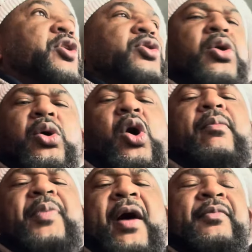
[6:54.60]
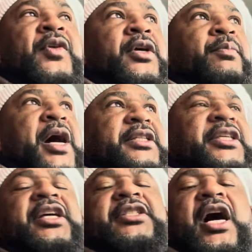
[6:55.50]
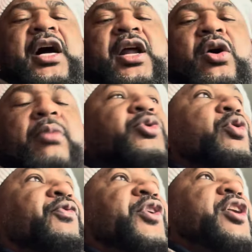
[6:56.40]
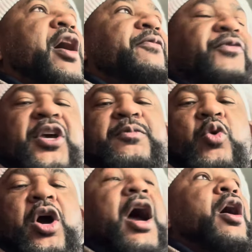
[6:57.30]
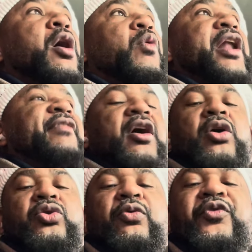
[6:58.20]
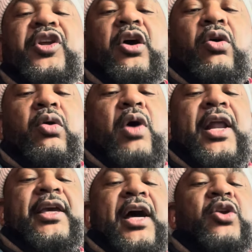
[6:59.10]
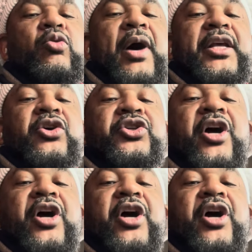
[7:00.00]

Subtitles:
Don't come on TikTok and I come do video or Facebook or whatever, come do video, come go on like you're nobody good.